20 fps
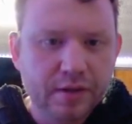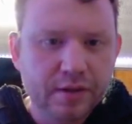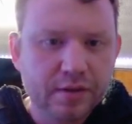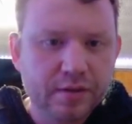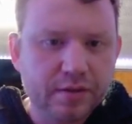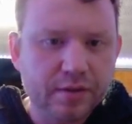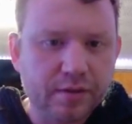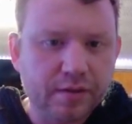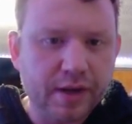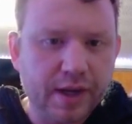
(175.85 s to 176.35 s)

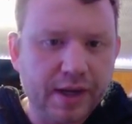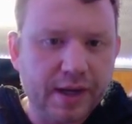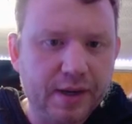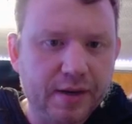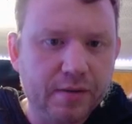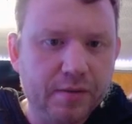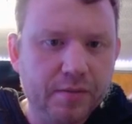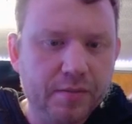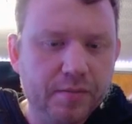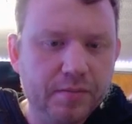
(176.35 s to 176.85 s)
So
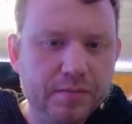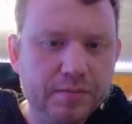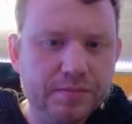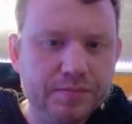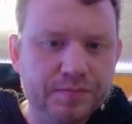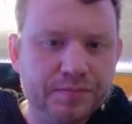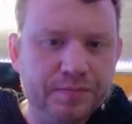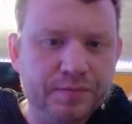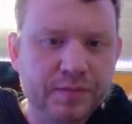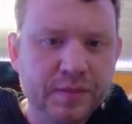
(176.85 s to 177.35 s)
now,
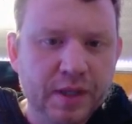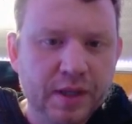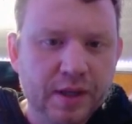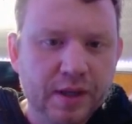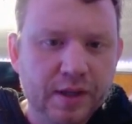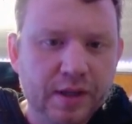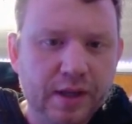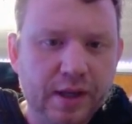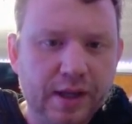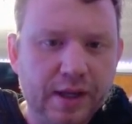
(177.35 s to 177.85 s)
you're
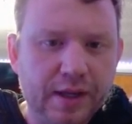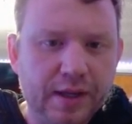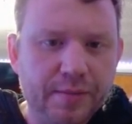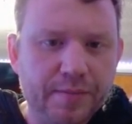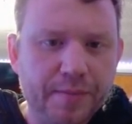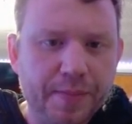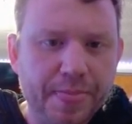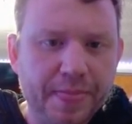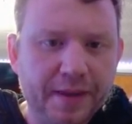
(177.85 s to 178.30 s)
going